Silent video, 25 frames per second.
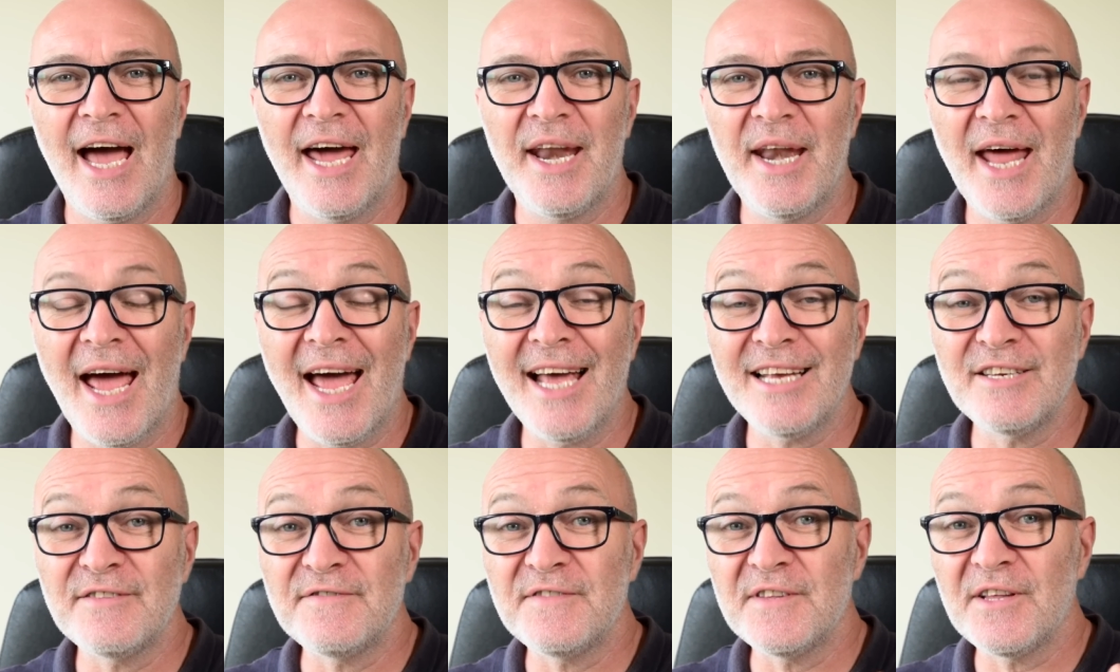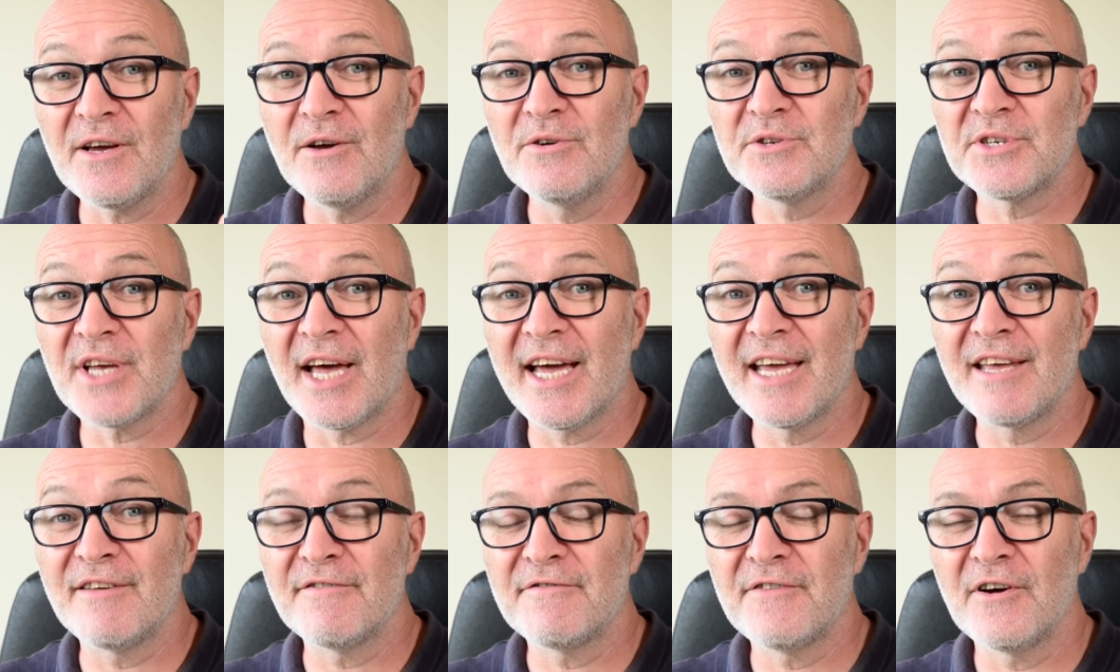And as for those
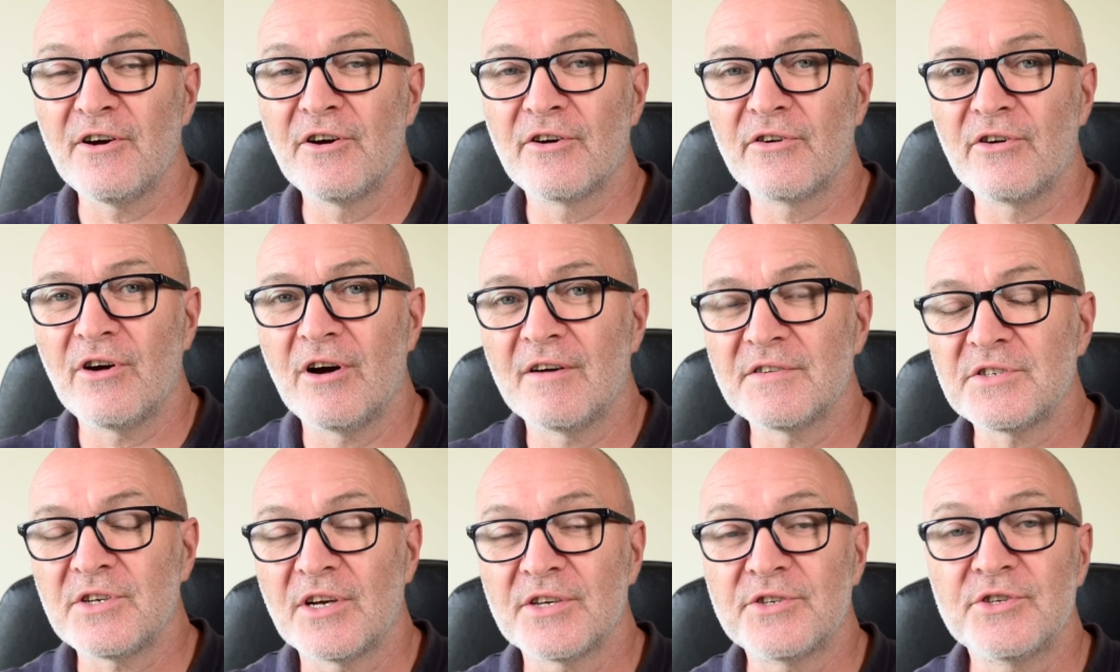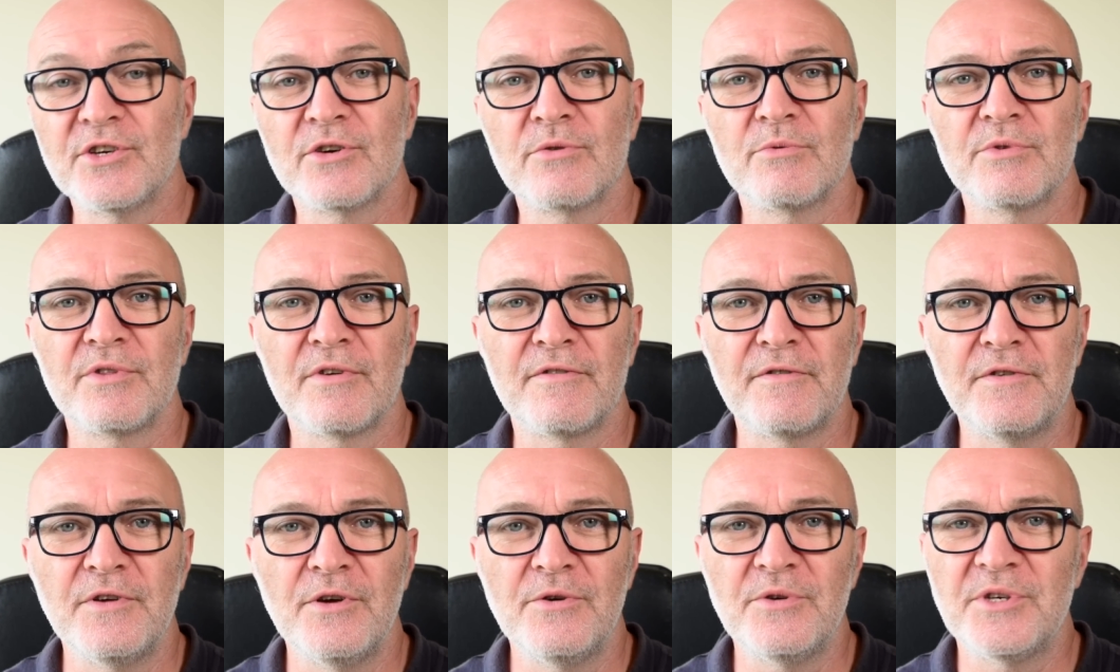8 photographs I took with the
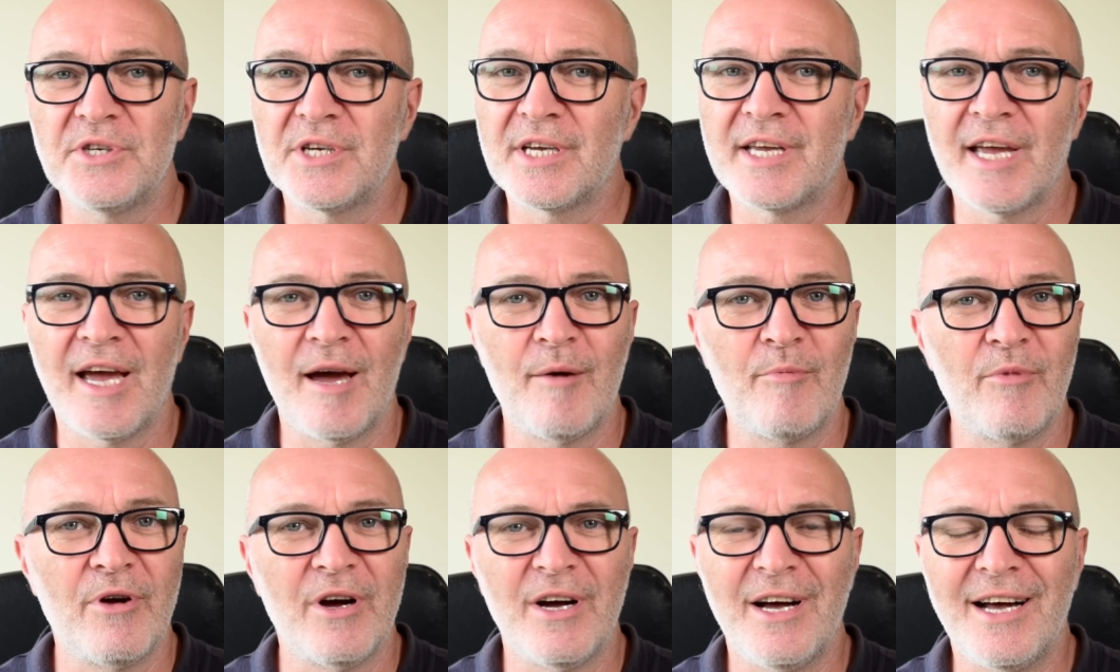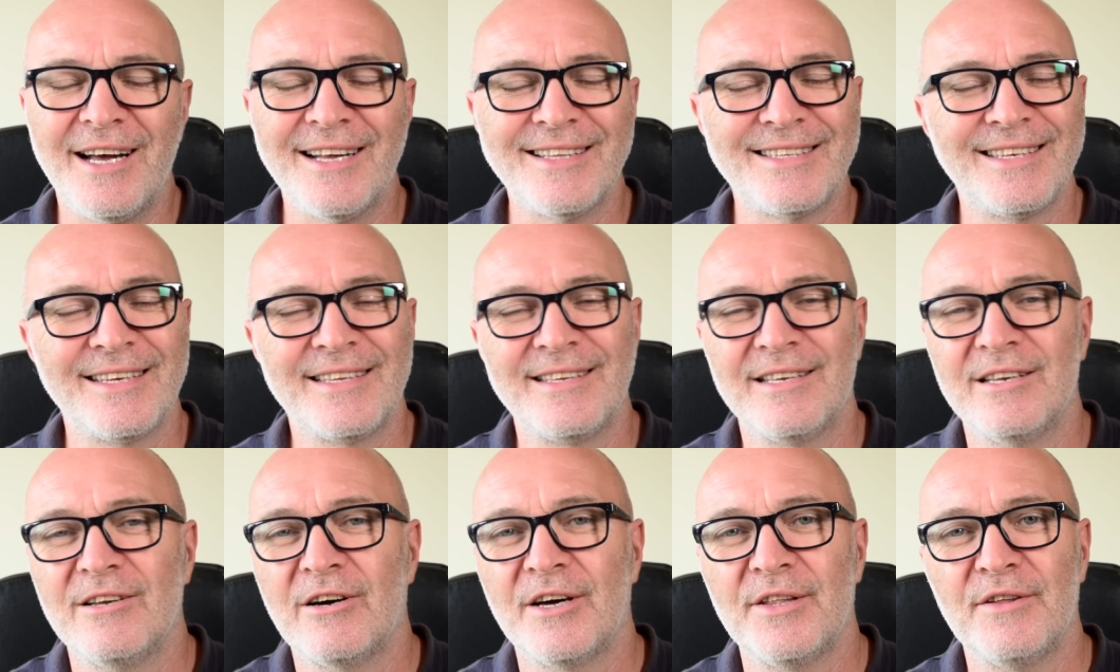Fuji camera, I
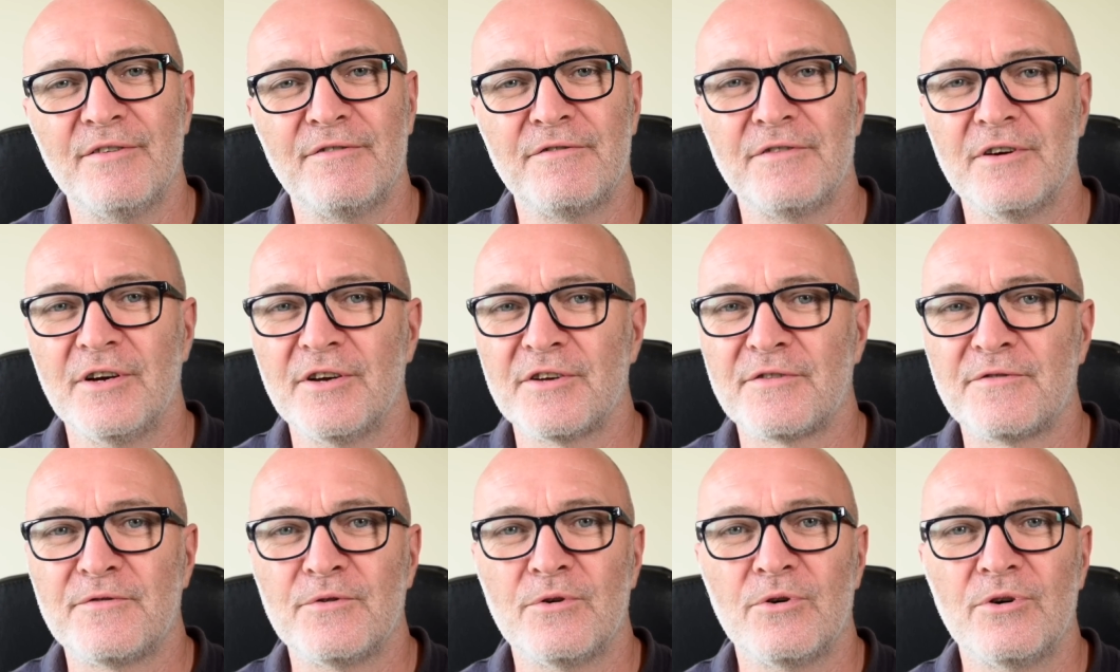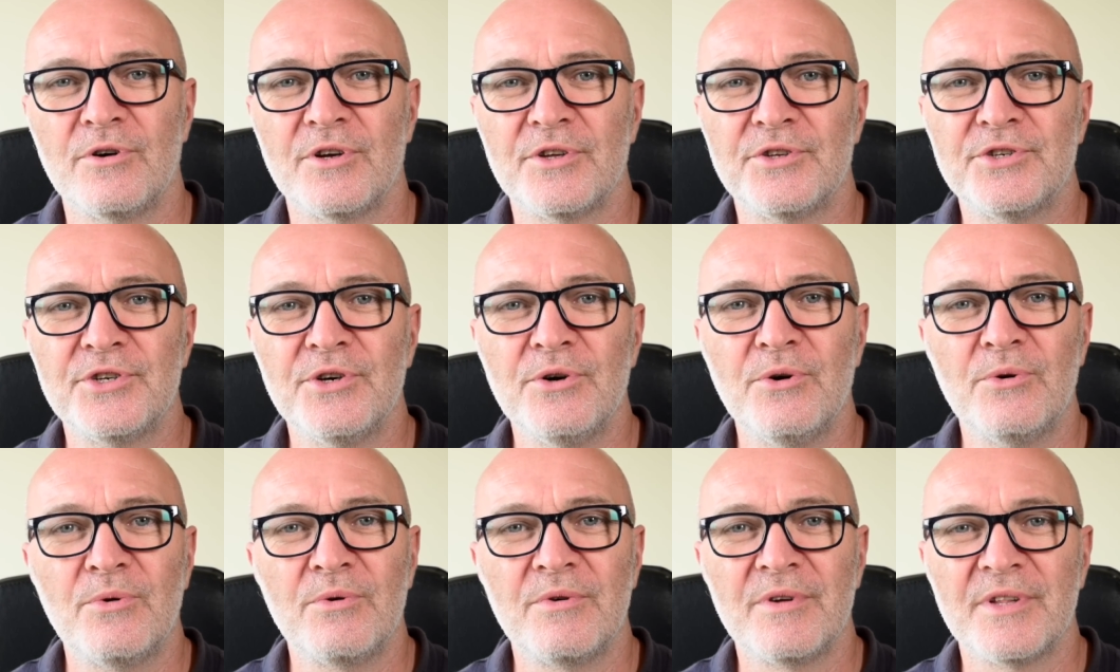didn't like the first 4 at
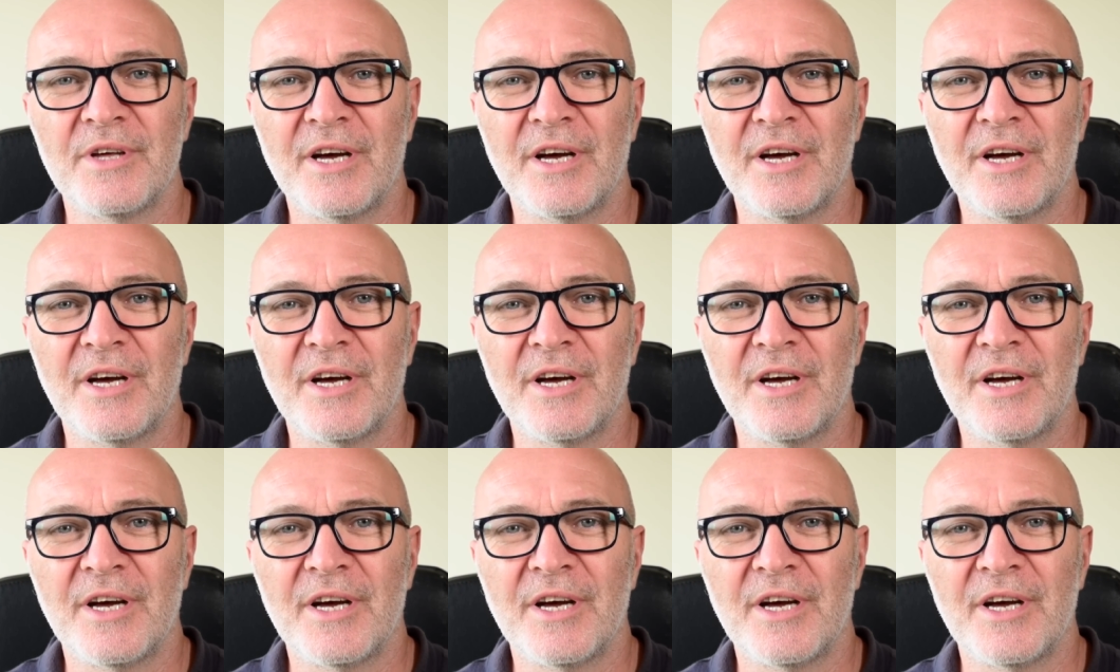all.